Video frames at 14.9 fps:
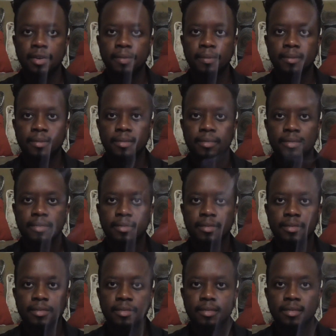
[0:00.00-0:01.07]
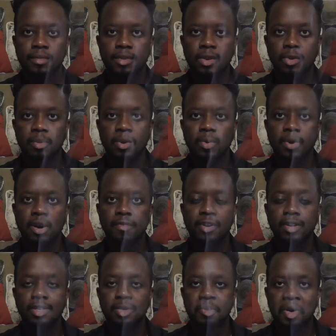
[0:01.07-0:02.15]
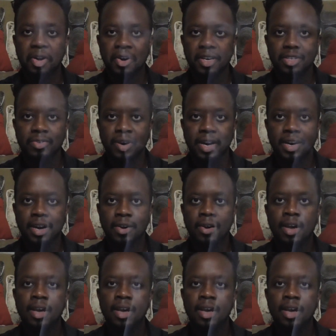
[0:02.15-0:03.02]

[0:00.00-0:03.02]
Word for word: You want to be aware of your experience right now.